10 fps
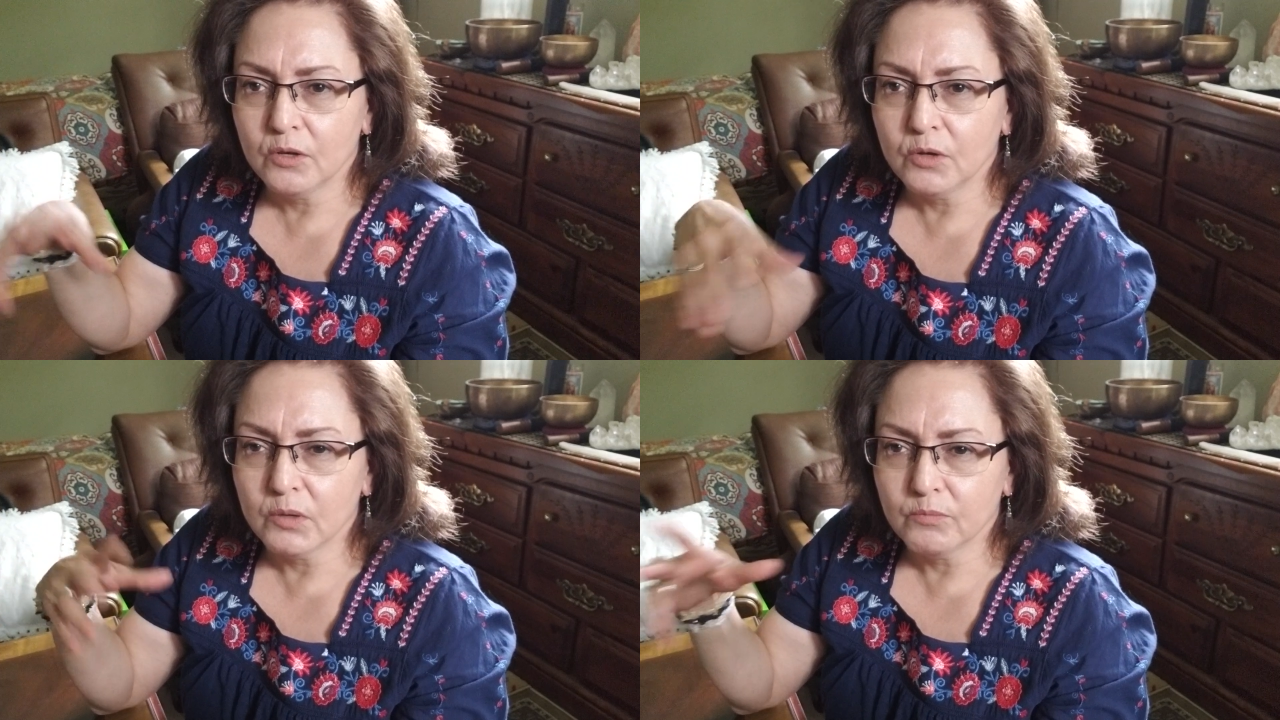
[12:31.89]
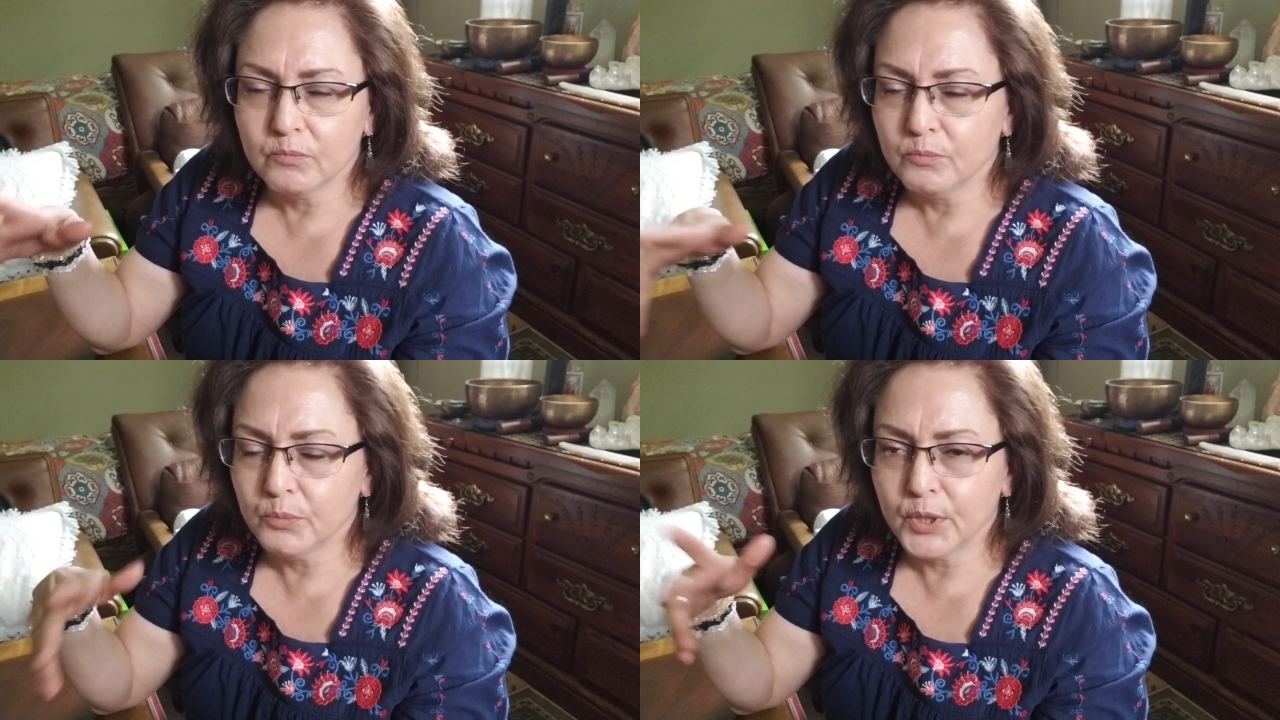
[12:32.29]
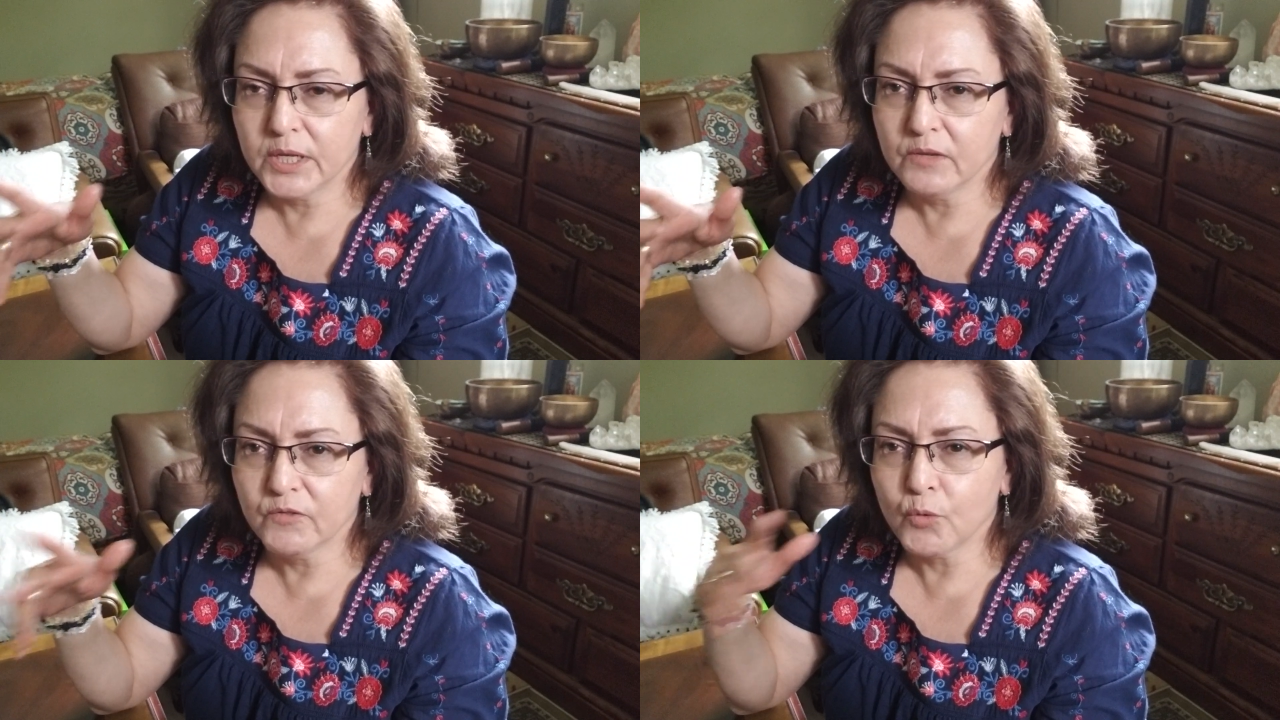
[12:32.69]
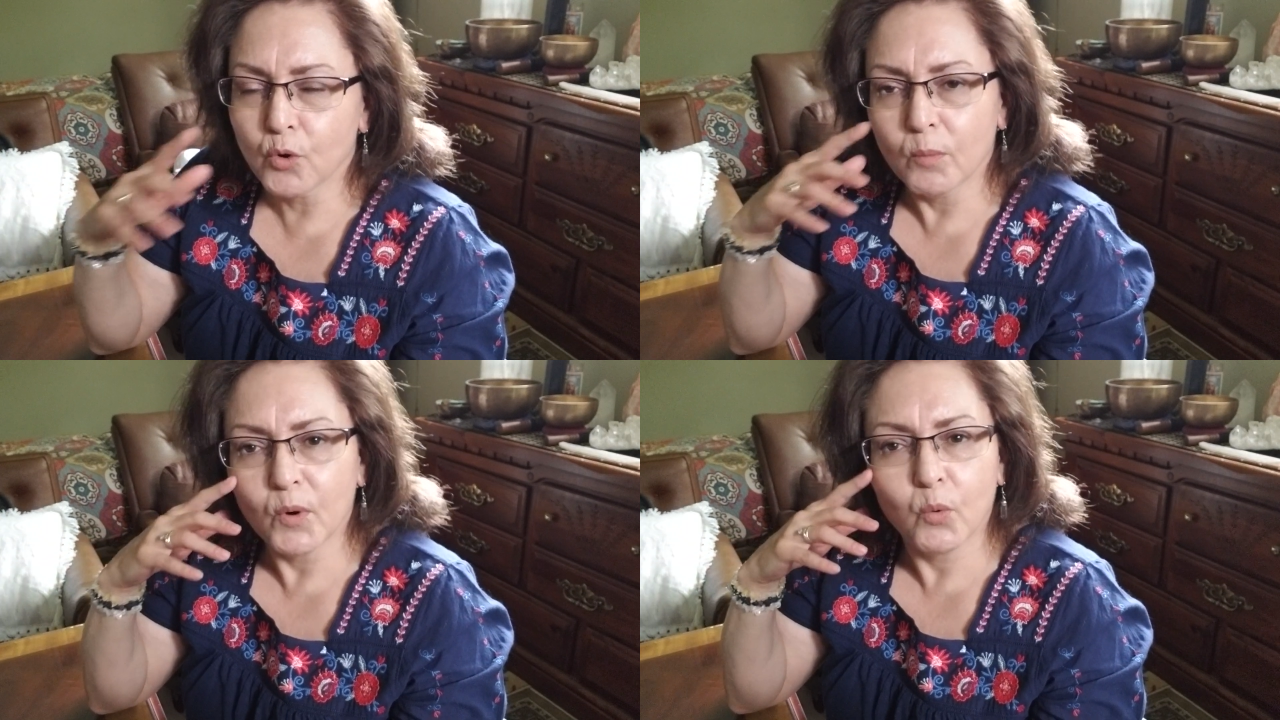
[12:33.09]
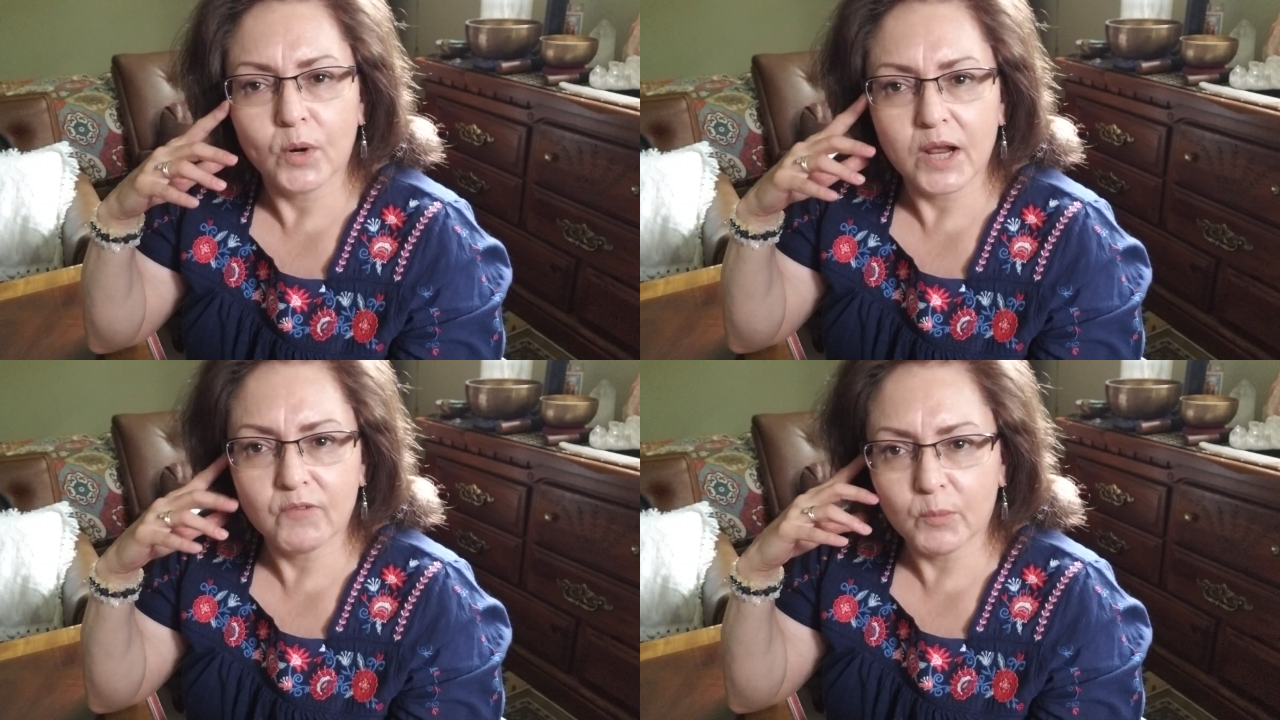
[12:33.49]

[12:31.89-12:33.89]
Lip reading: can put in for them or whatever.